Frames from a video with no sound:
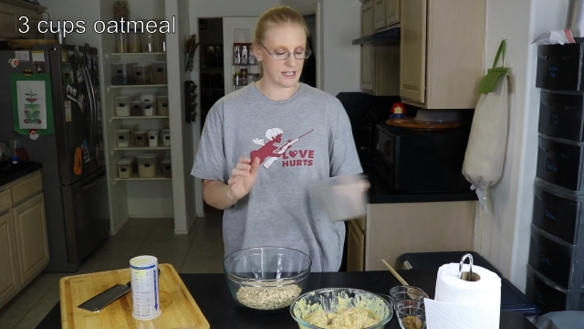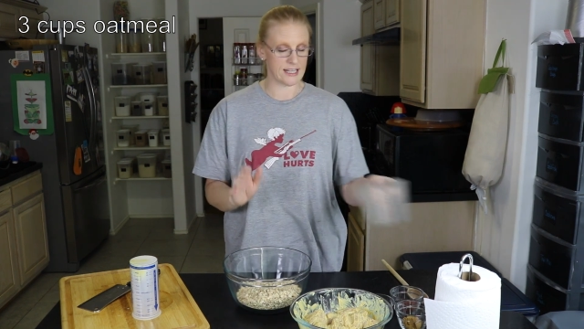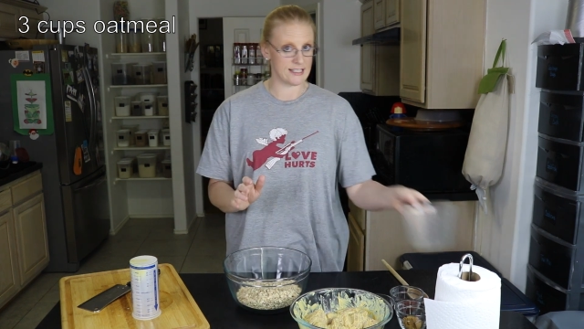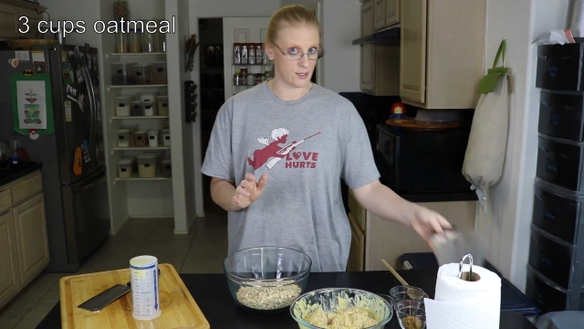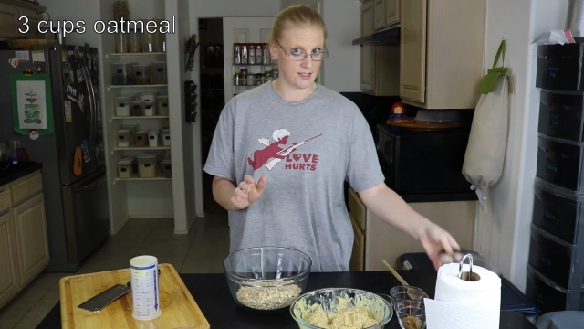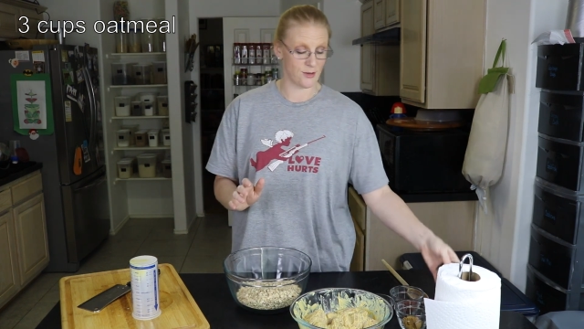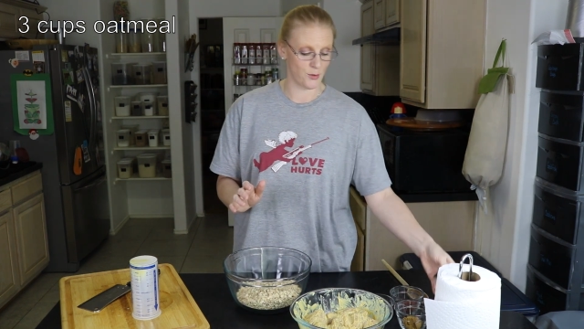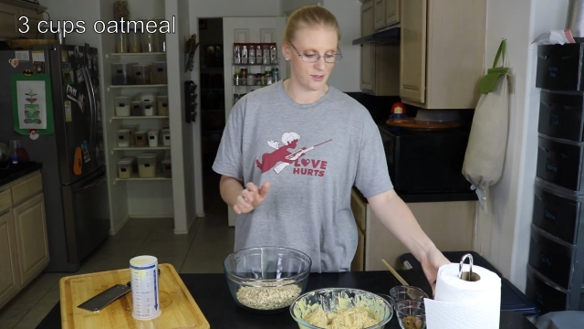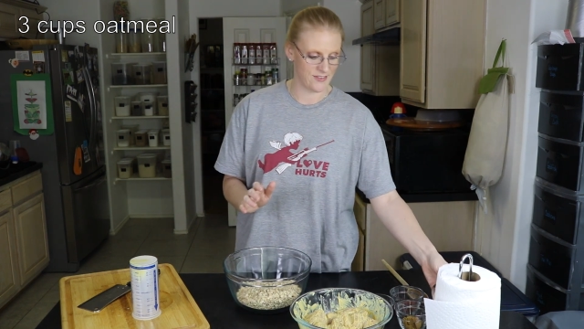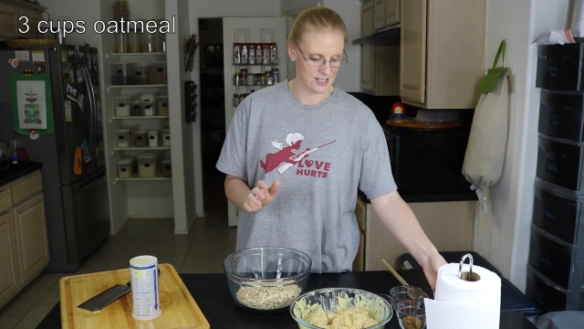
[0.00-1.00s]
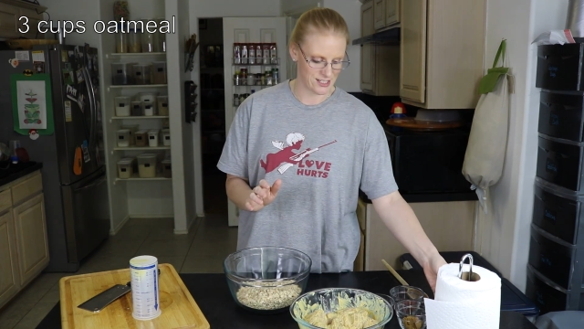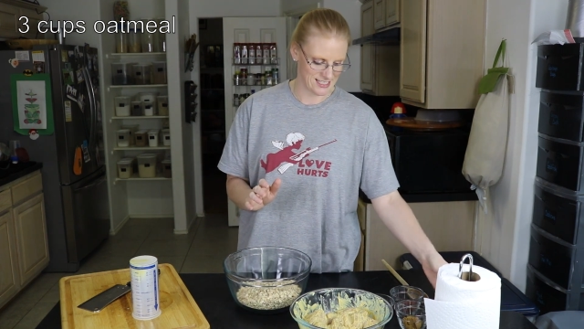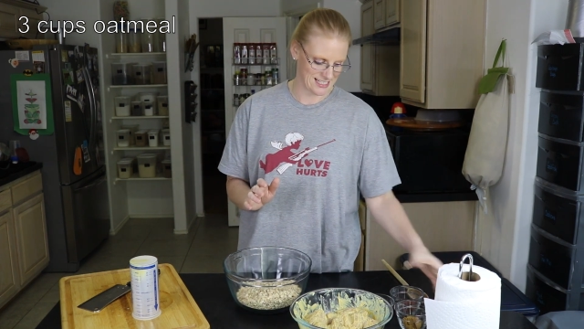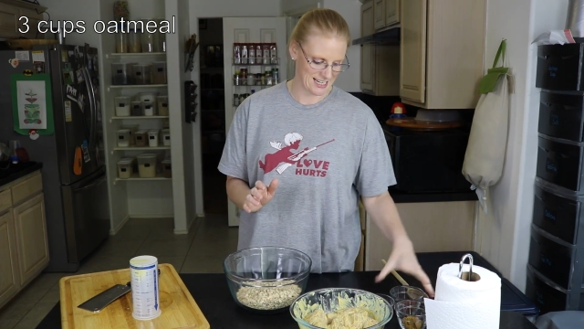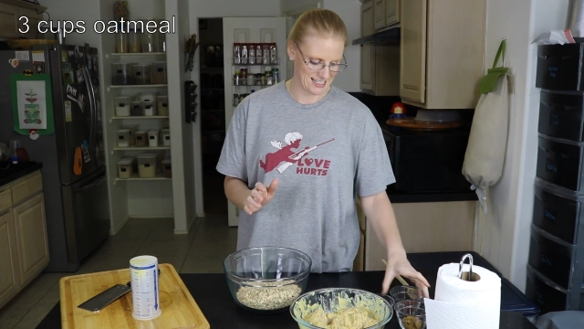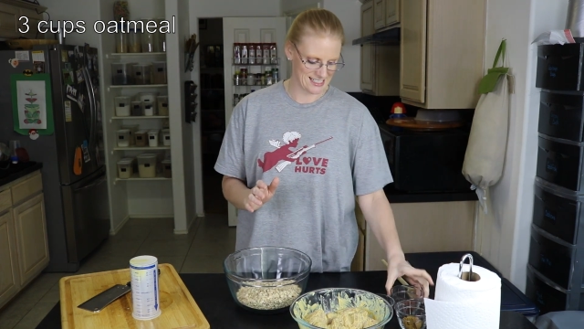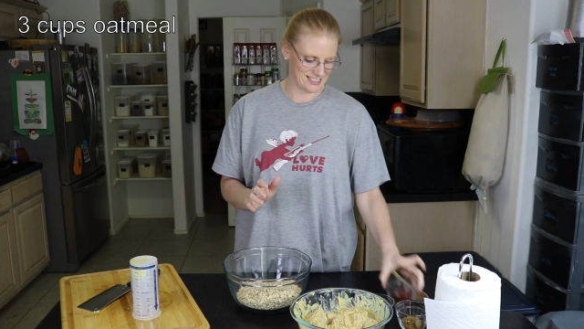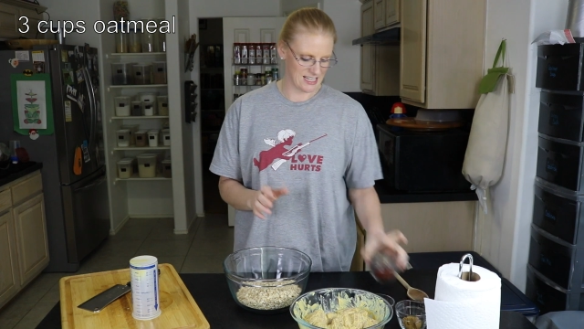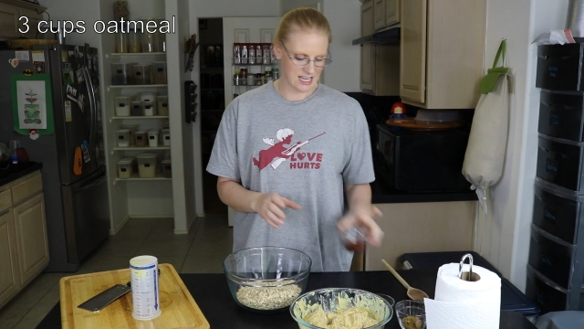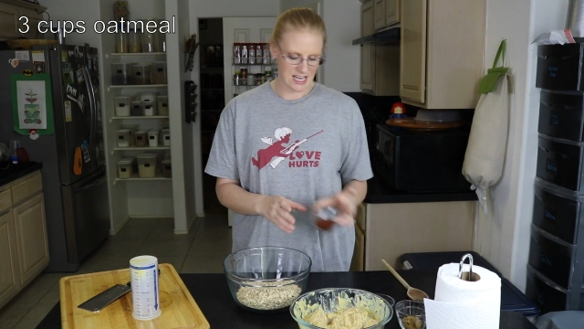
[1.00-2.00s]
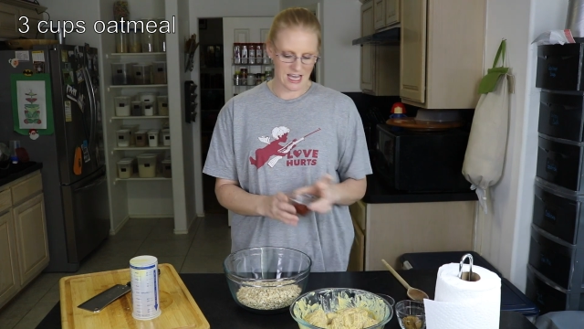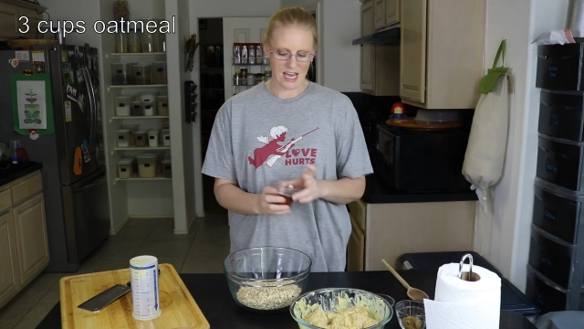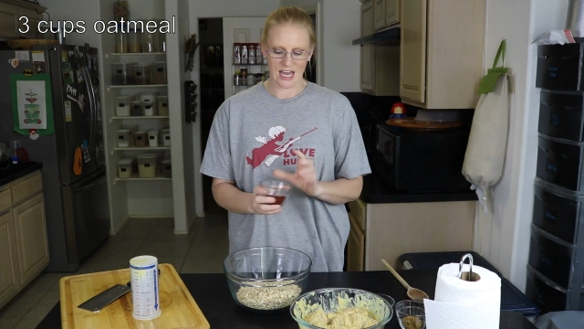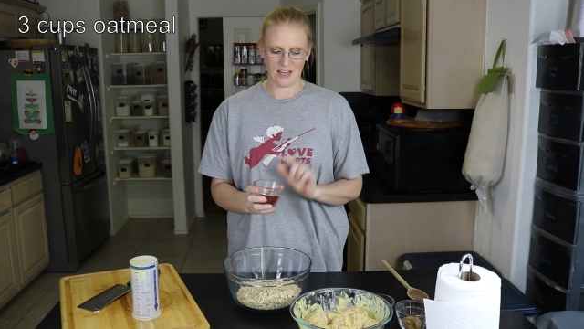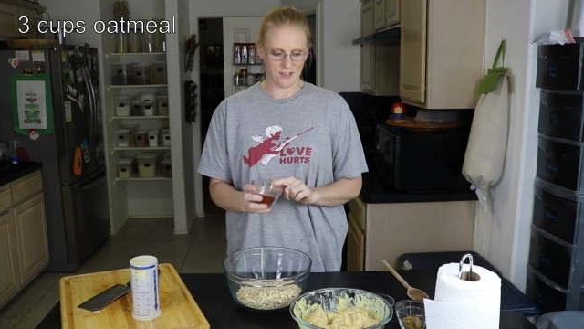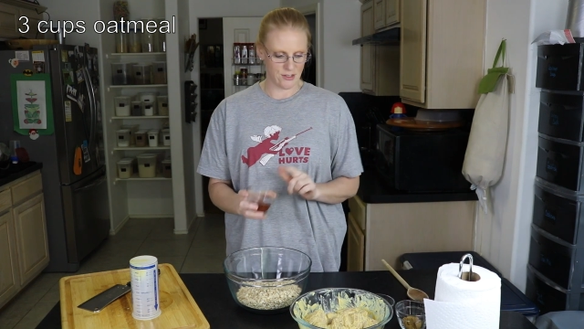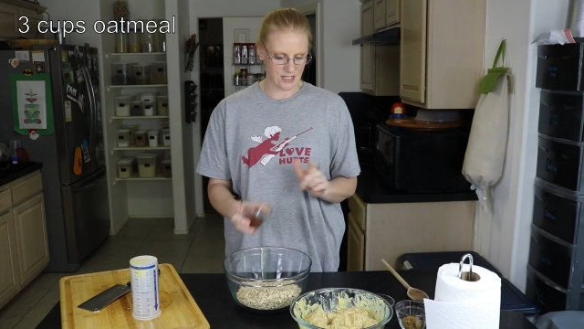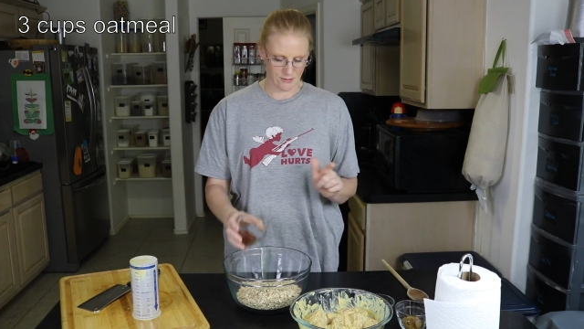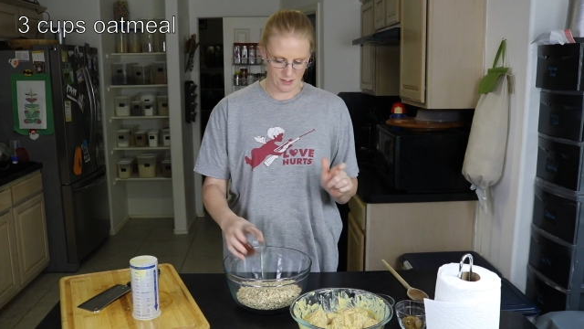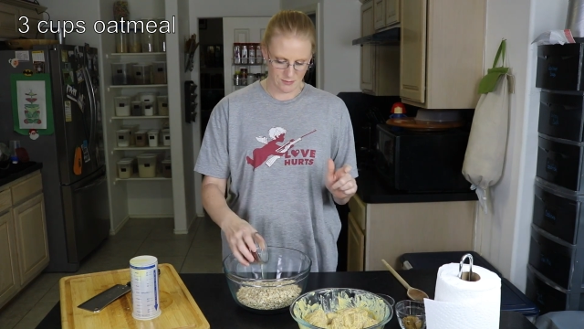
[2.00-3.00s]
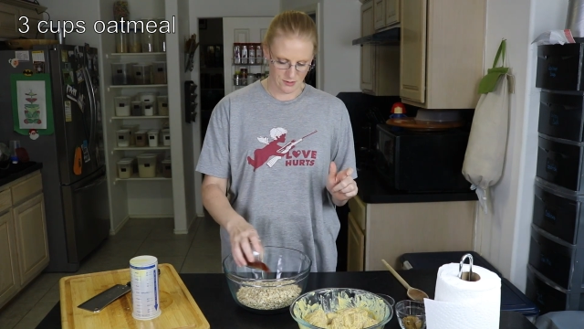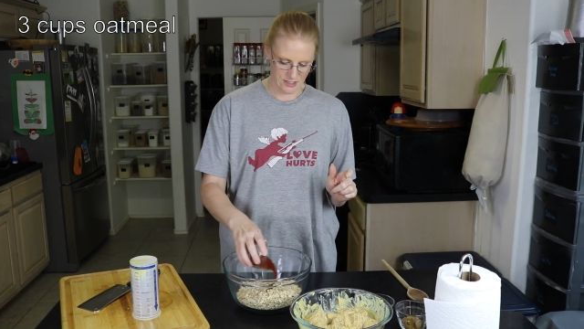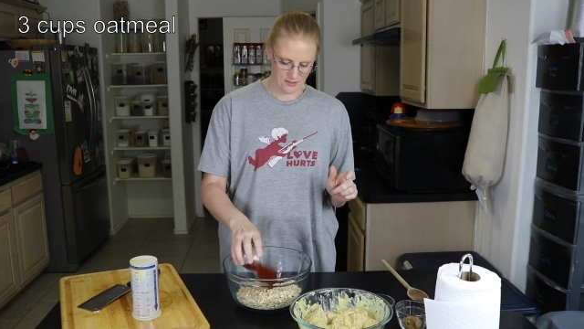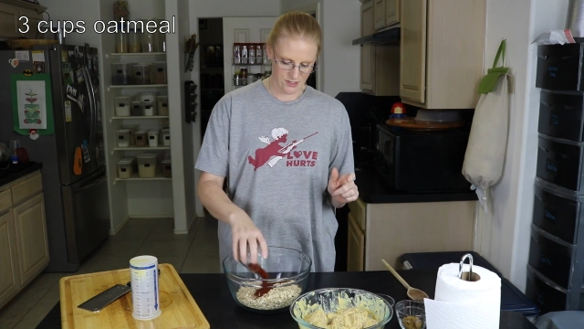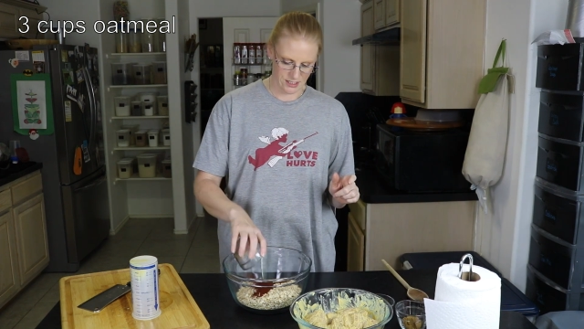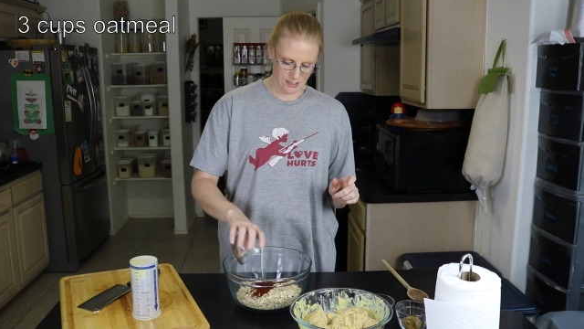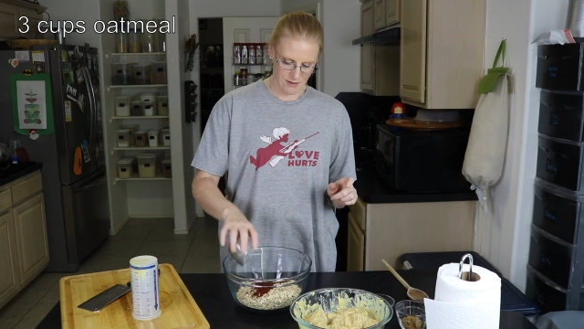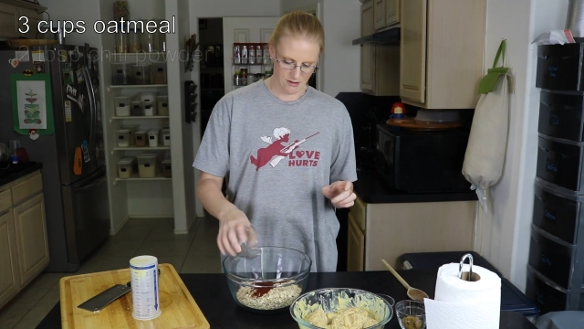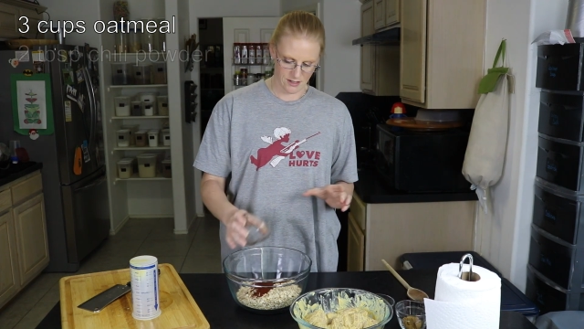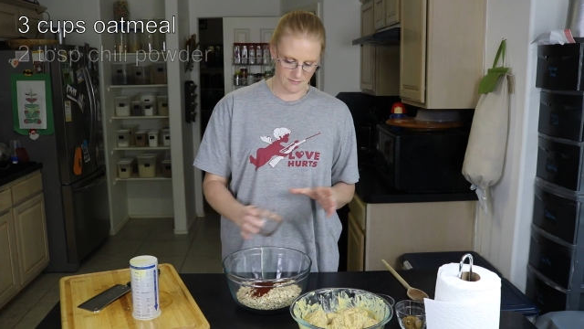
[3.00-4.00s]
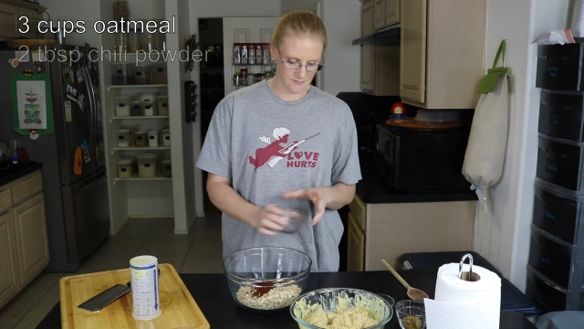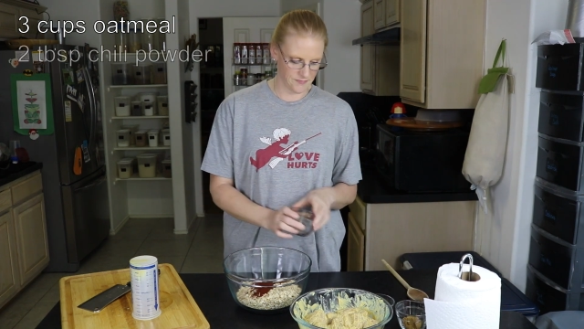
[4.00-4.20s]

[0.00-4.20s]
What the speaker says: it's the old-fashioned kind. I have 2 tablespoons of chili powder.